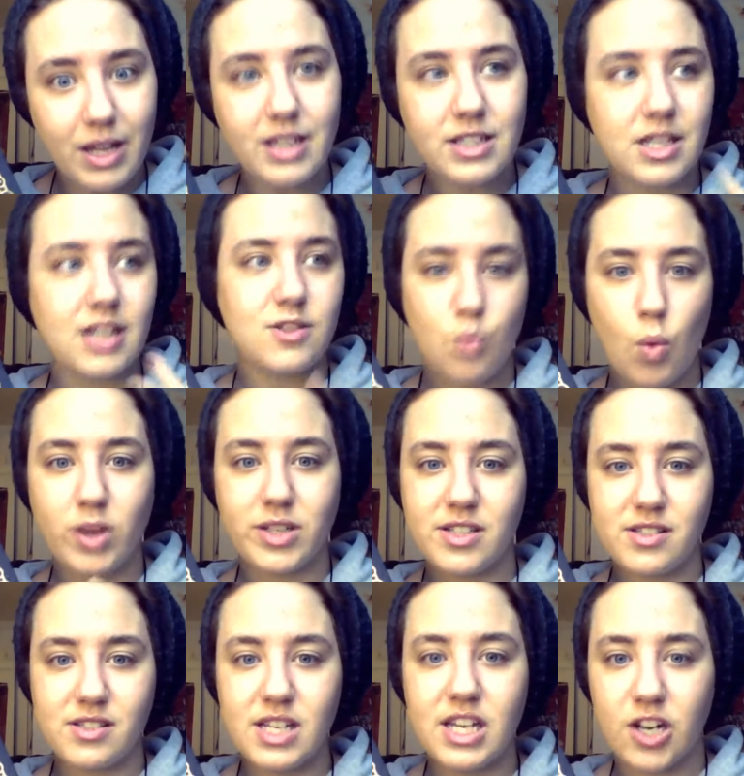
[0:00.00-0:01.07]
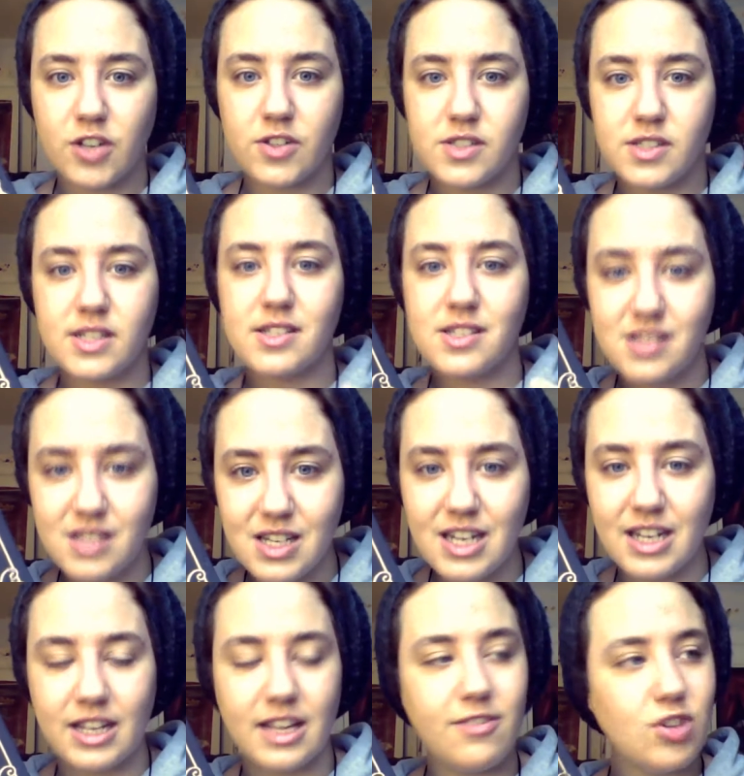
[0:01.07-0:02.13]
really does want to see her
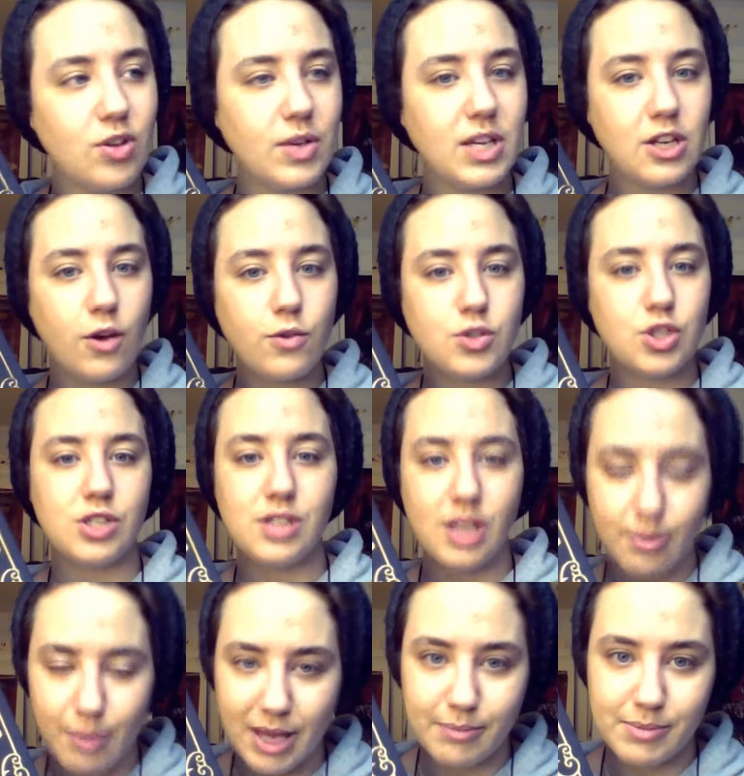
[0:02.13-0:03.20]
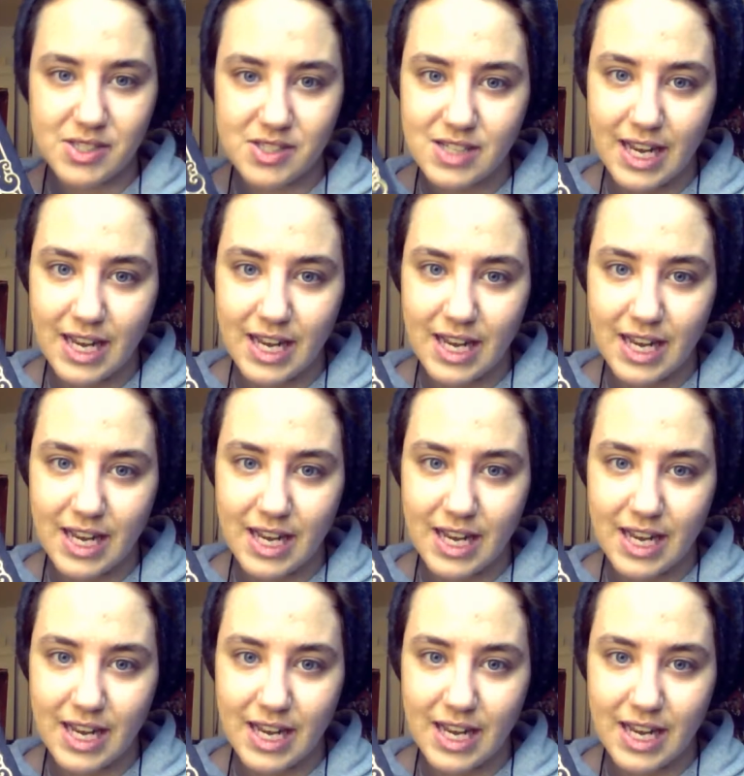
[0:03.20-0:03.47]
succeed, even though he knows she's going to make